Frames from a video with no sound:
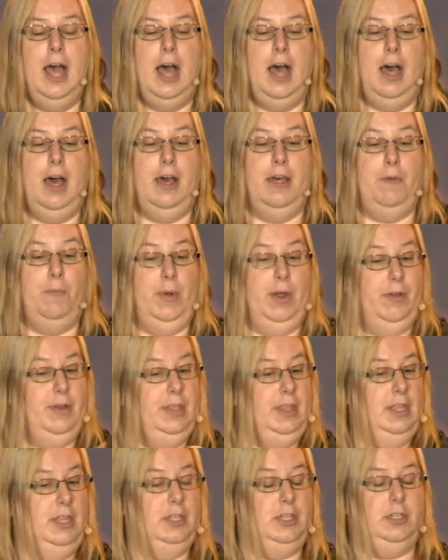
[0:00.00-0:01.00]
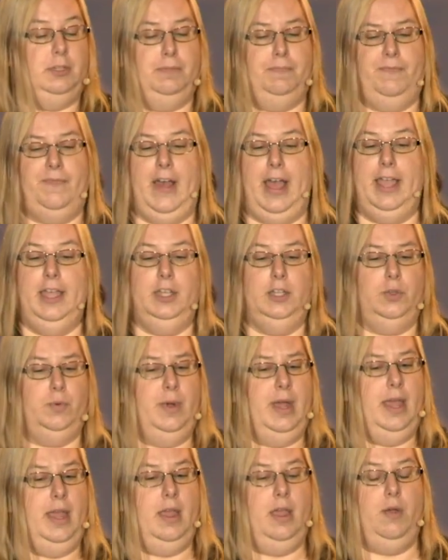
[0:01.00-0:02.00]
Uh, we're in this phase
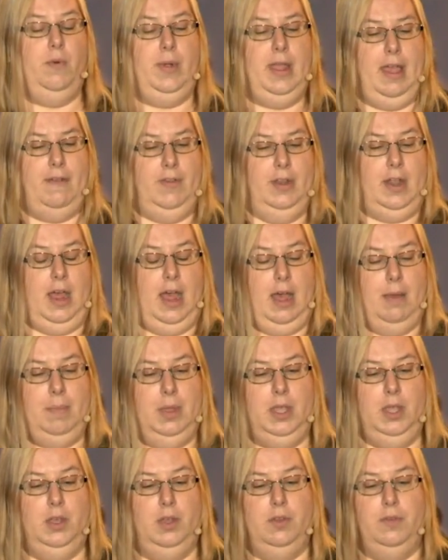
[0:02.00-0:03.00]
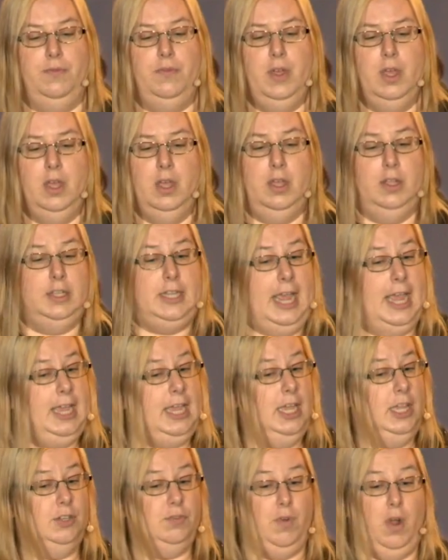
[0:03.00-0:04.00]
where we have an army of
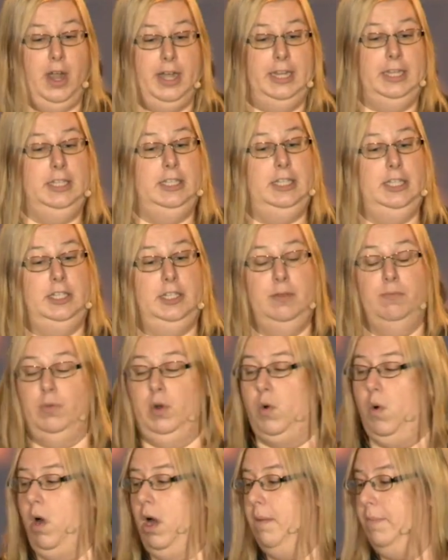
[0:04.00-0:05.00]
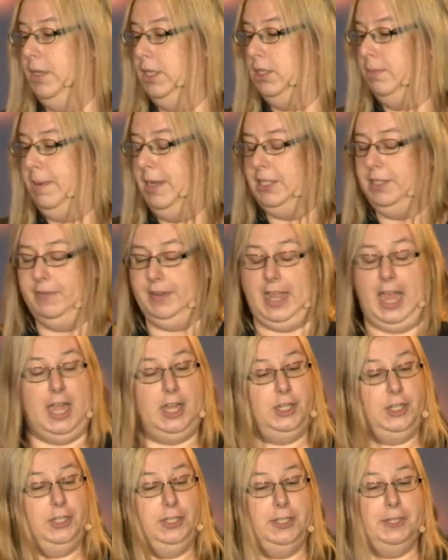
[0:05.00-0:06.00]
techies writing system requirements
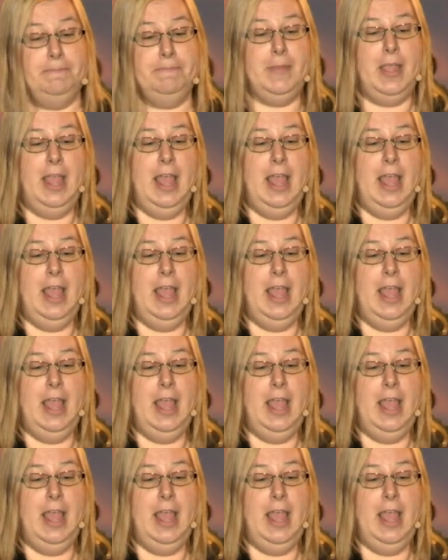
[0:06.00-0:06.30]
specifications,